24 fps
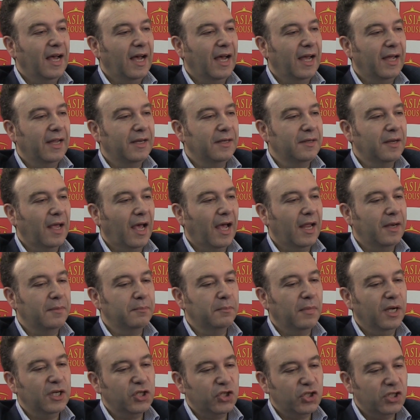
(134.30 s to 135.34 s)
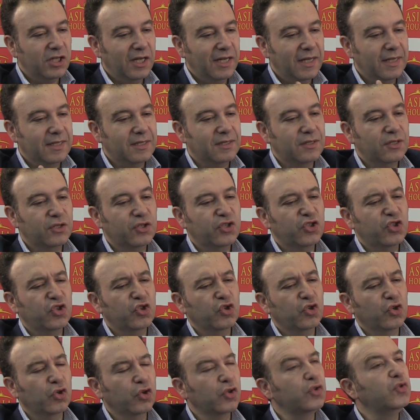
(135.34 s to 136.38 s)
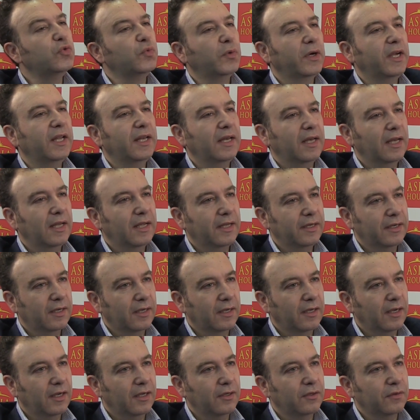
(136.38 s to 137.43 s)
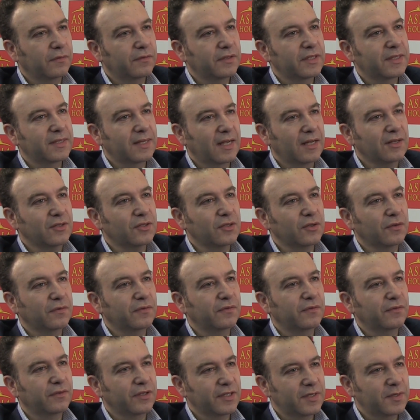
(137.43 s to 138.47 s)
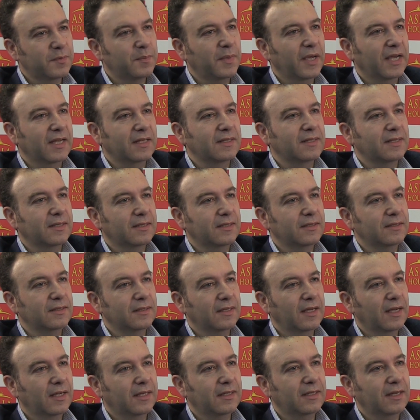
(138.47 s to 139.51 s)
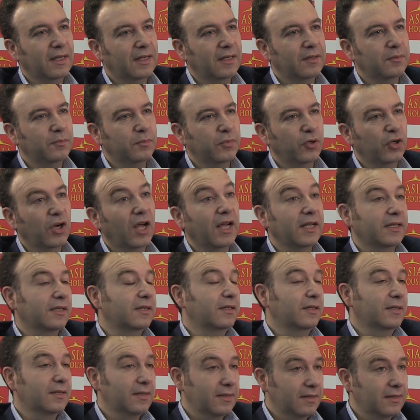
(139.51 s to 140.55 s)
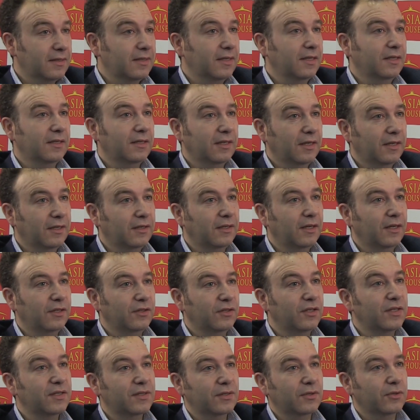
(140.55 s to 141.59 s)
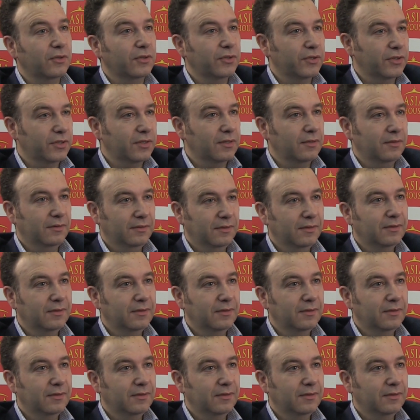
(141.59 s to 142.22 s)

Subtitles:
and much less goodwill and a kind of a sense of respect and politeness in discourse.